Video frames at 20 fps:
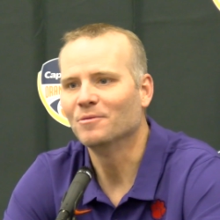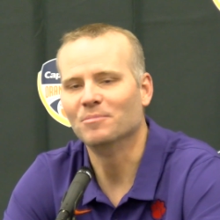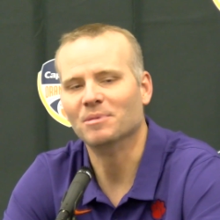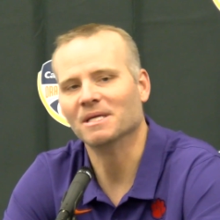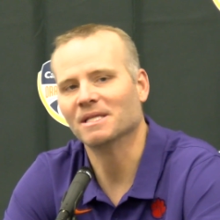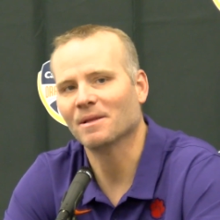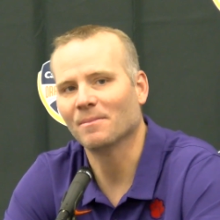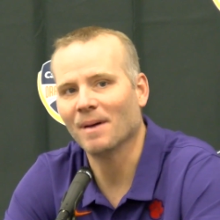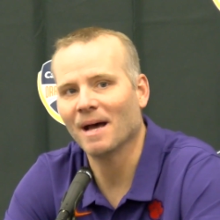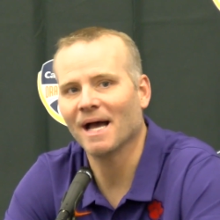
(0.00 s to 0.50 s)

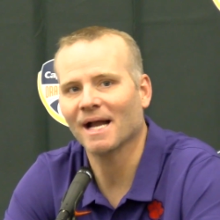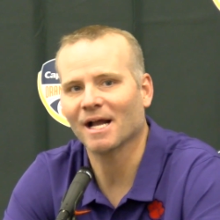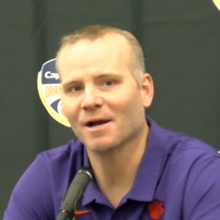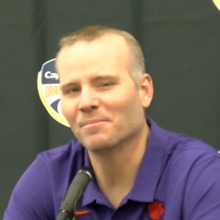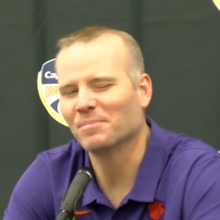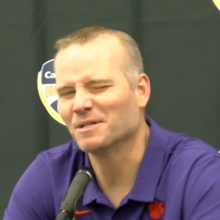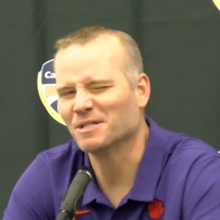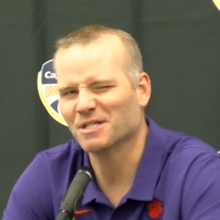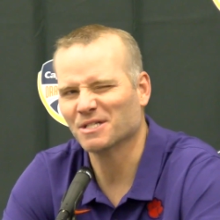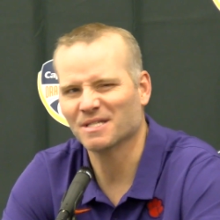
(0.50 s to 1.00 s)
being the
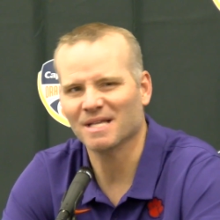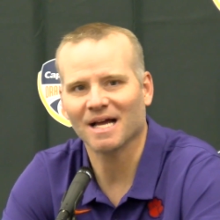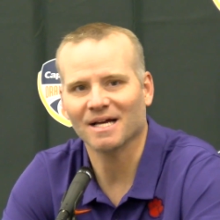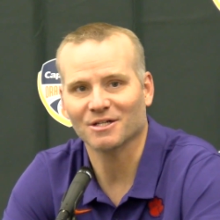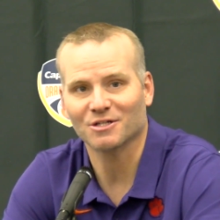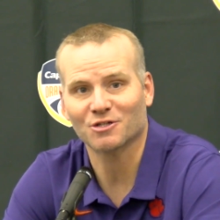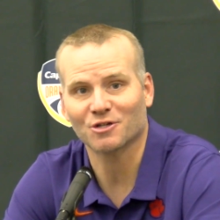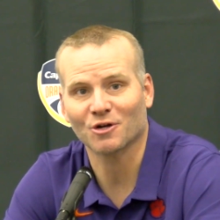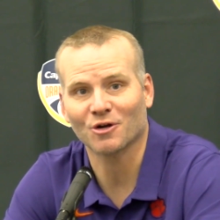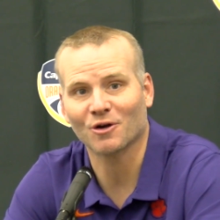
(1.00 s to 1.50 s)
backup and just
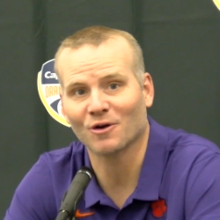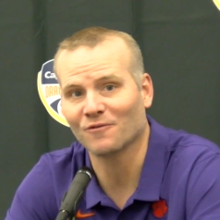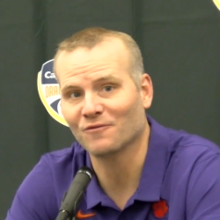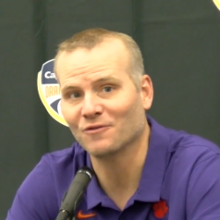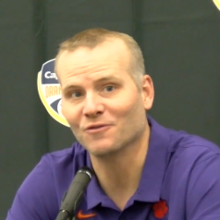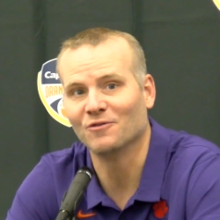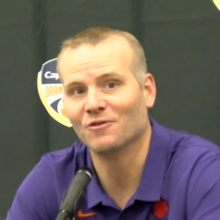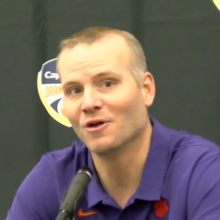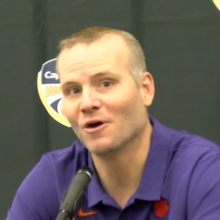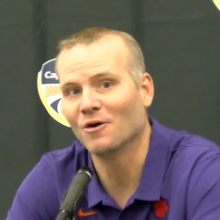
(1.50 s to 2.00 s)
not sure if
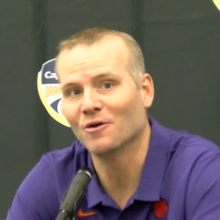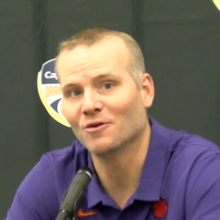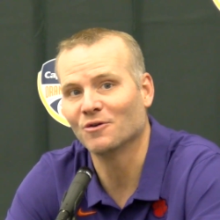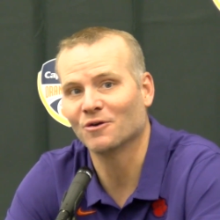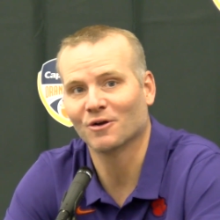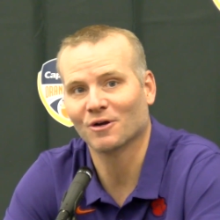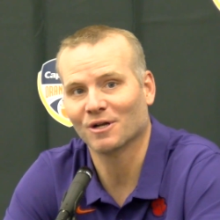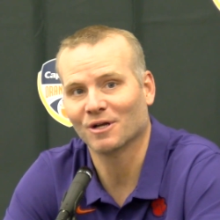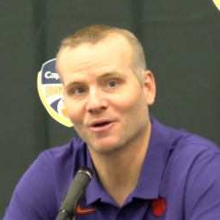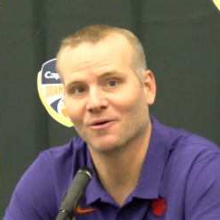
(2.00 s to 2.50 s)
you know
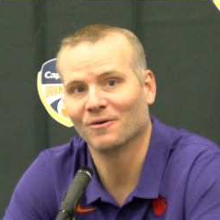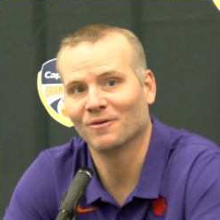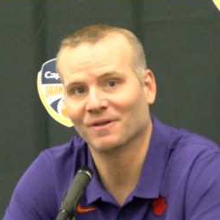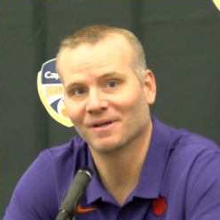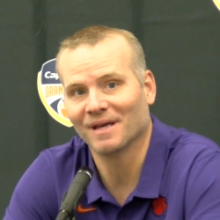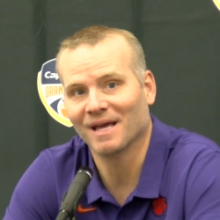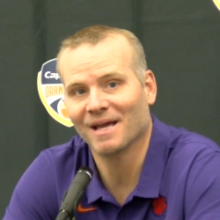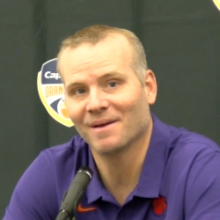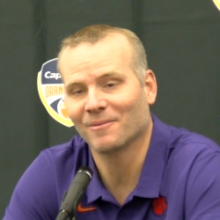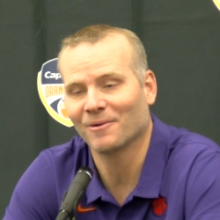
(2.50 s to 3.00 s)
you're going to go in
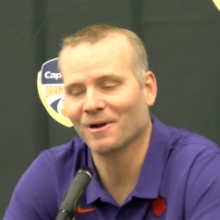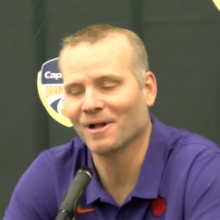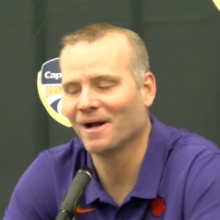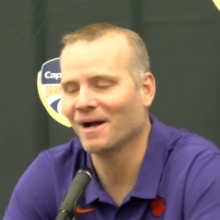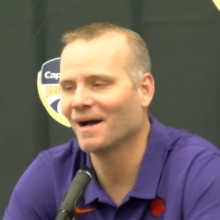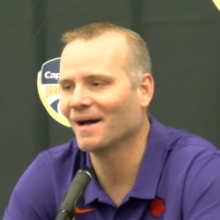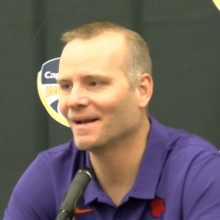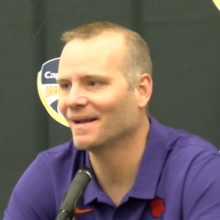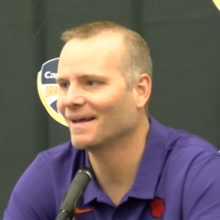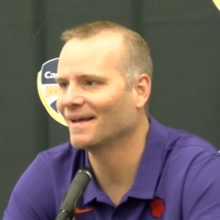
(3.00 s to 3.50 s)
the game or
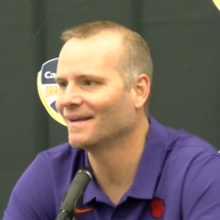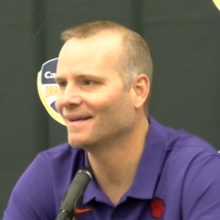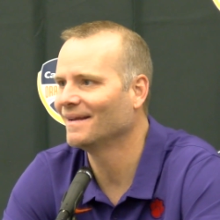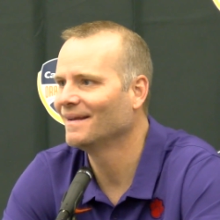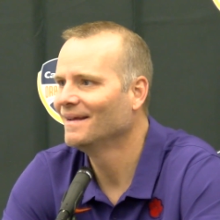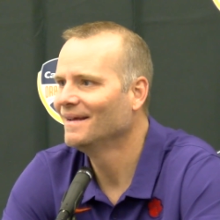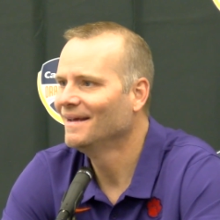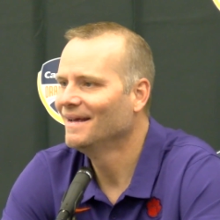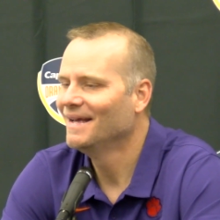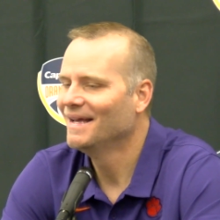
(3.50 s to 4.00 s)
not.
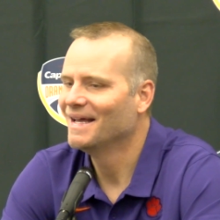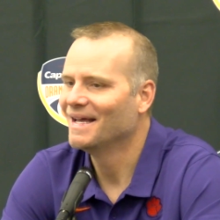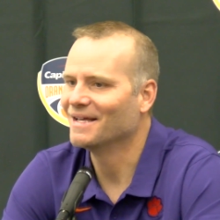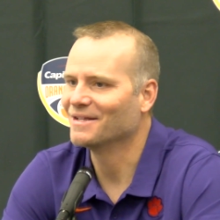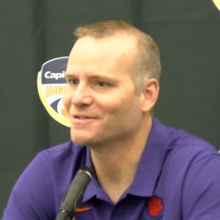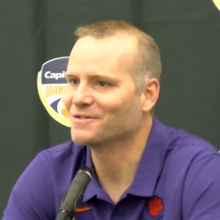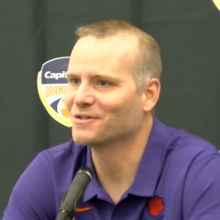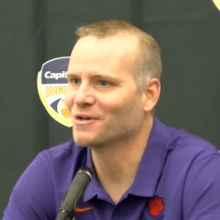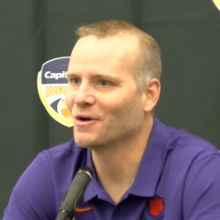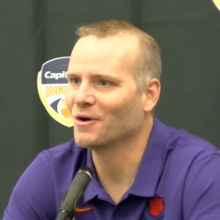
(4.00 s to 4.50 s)
And
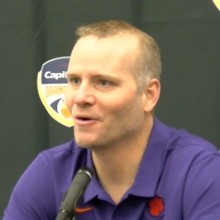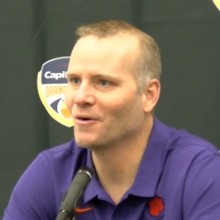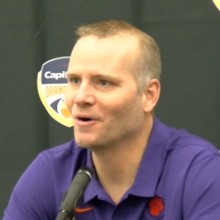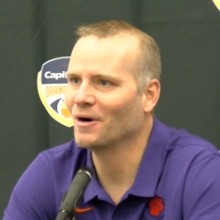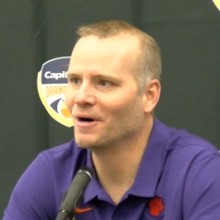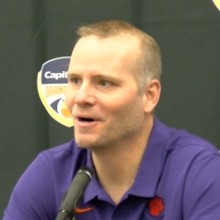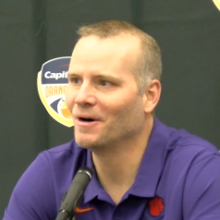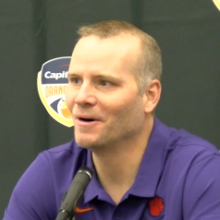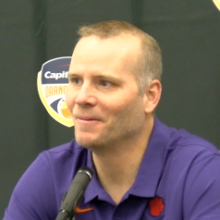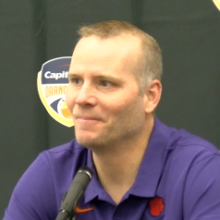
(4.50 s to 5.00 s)

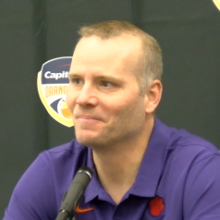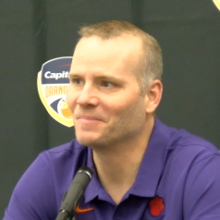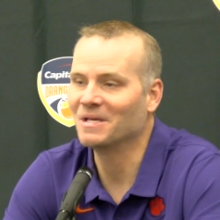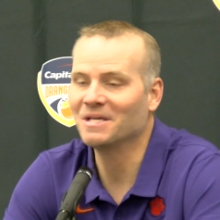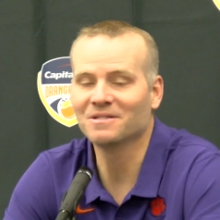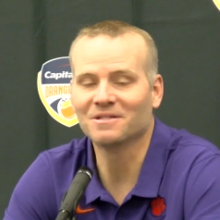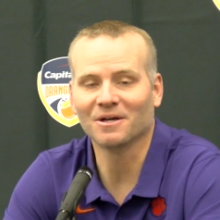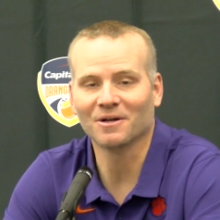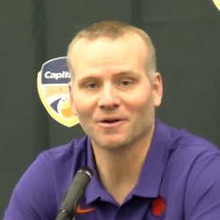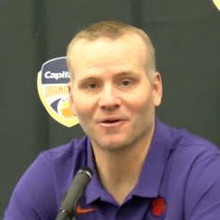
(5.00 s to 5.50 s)
so
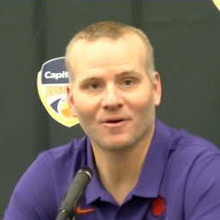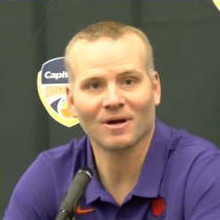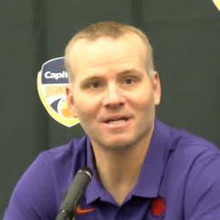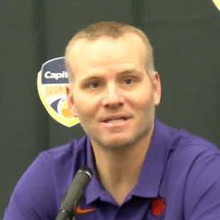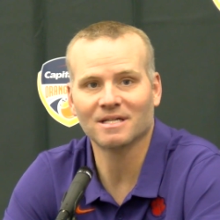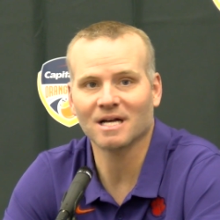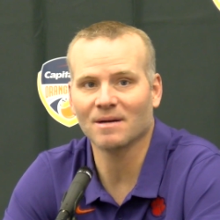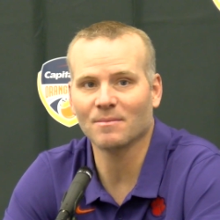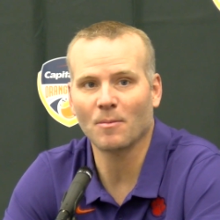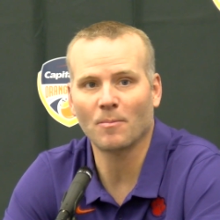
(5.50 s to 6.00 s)
he's done a
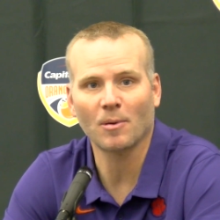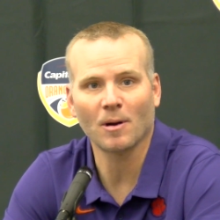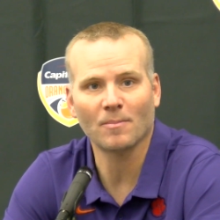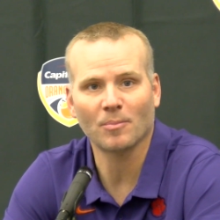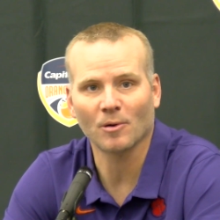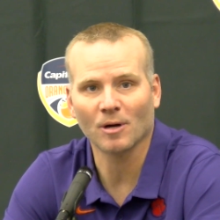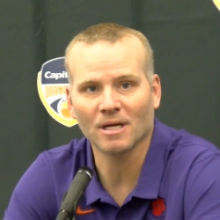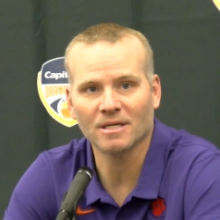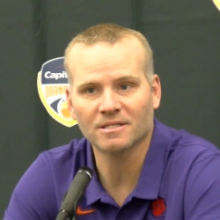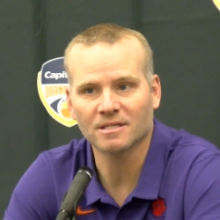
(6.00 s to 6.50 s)
great job of
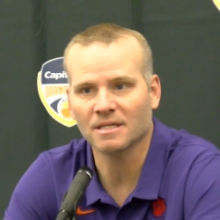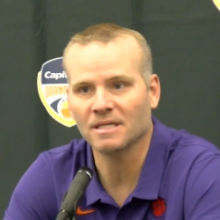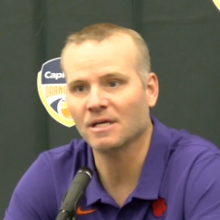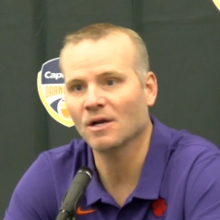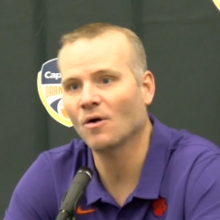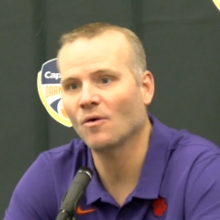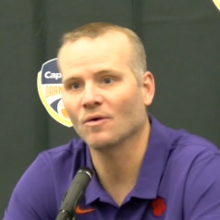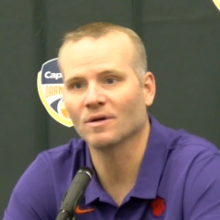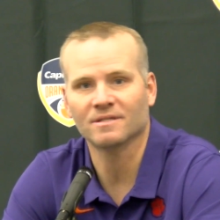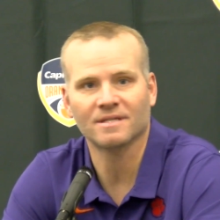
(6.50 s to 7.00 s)
preparation.
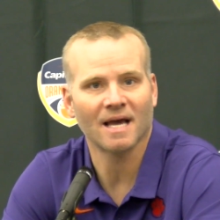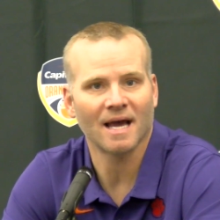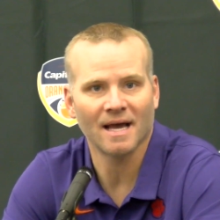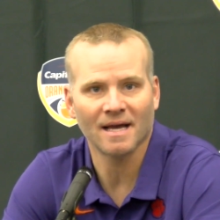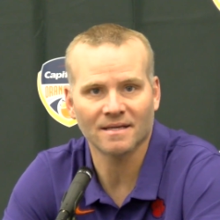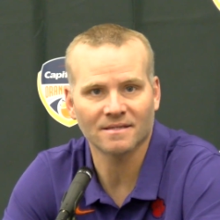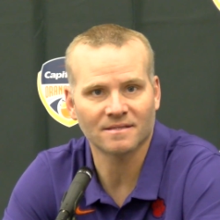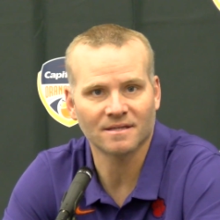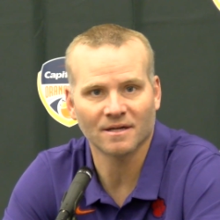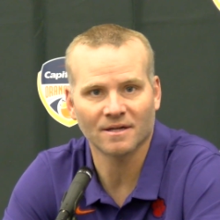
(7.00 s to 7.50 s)
He always
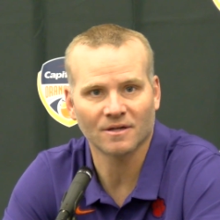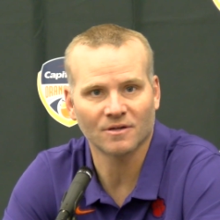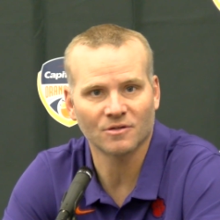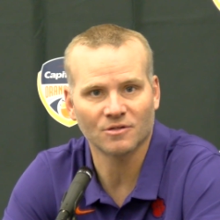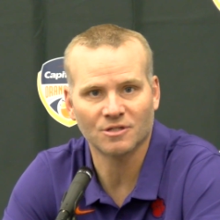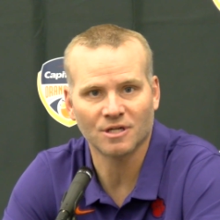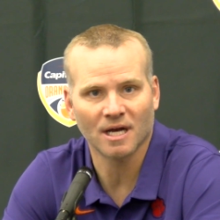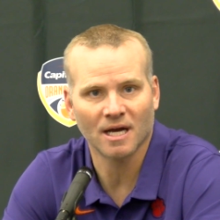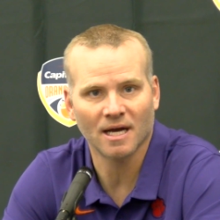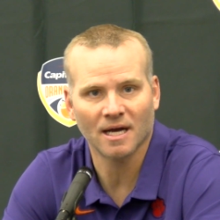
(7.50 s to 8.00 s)
has done a
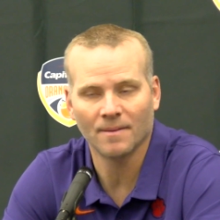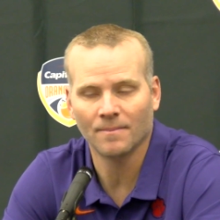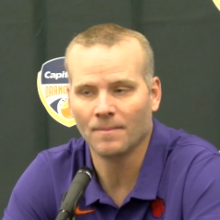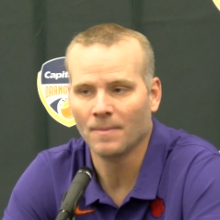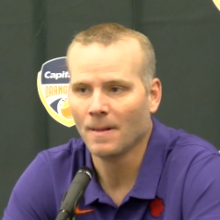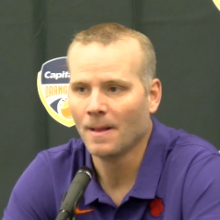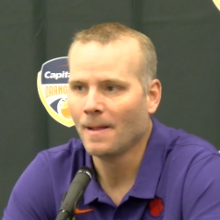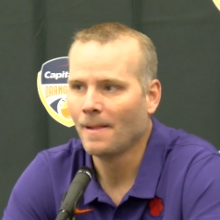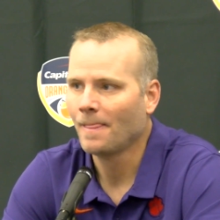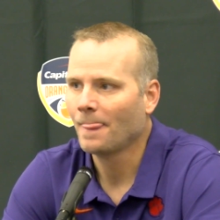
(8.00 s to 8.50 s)
good
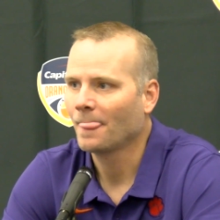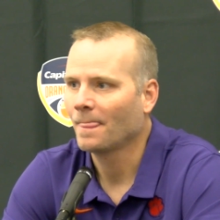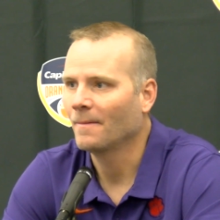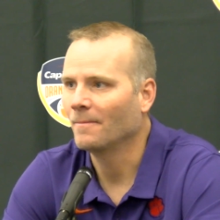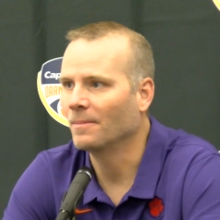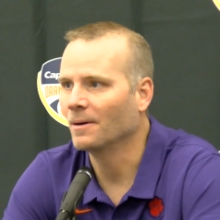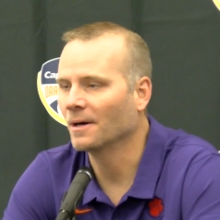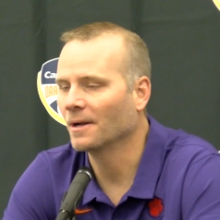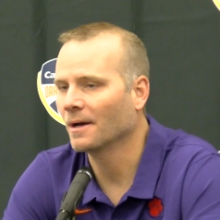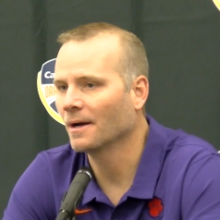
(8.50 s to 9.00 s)
job.
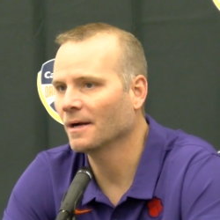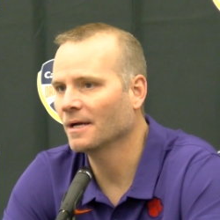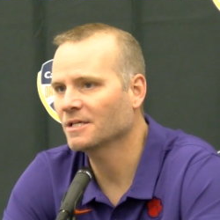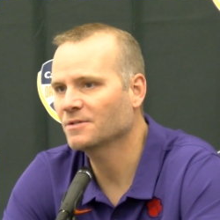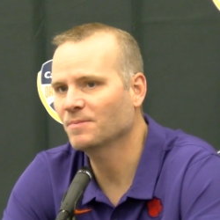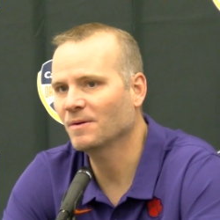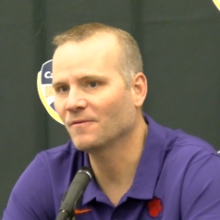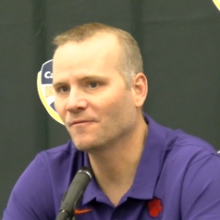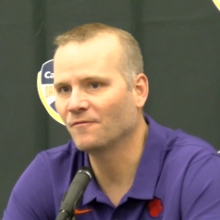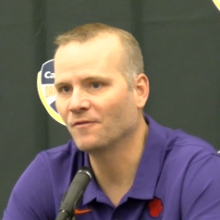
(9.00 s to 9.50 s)
But
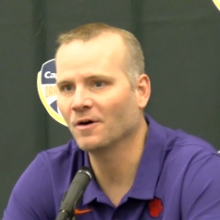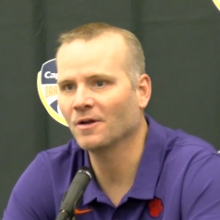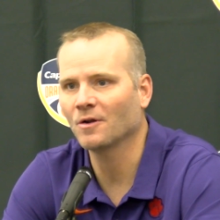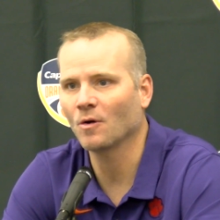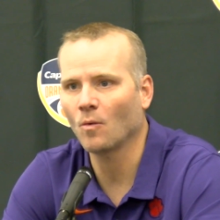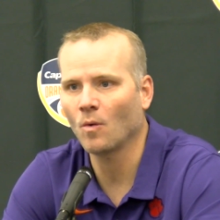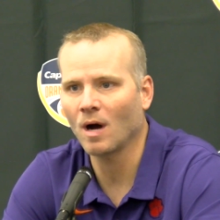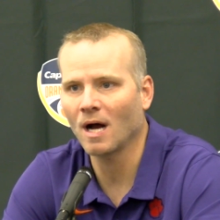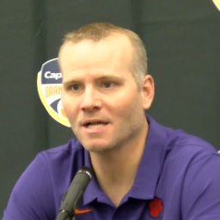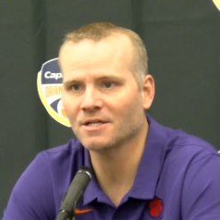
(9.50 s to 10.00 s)
it's been fun
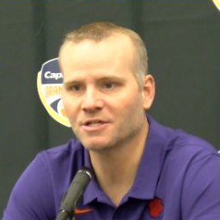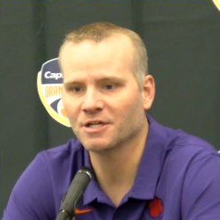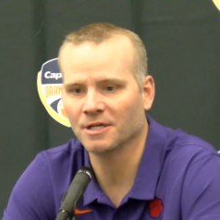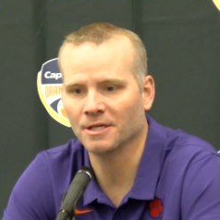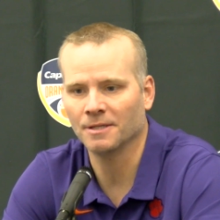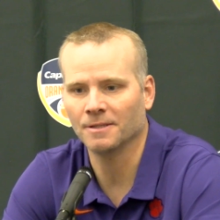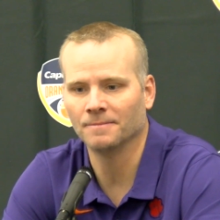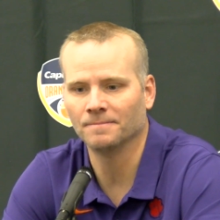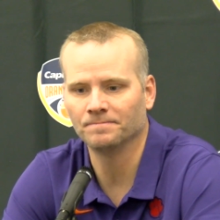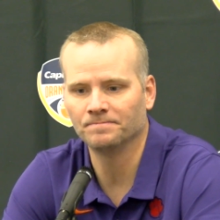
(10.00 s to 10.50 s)
to watch
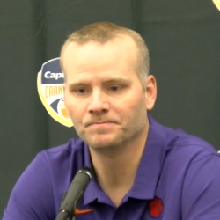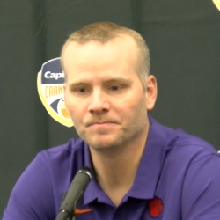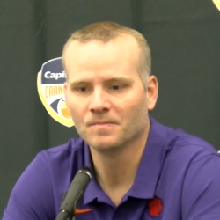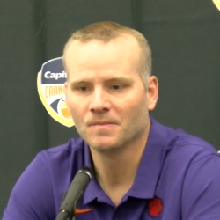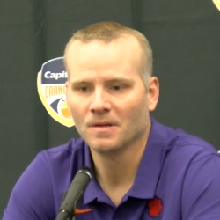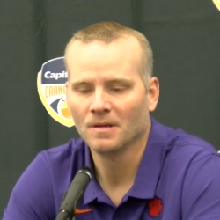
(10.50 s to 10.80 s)
him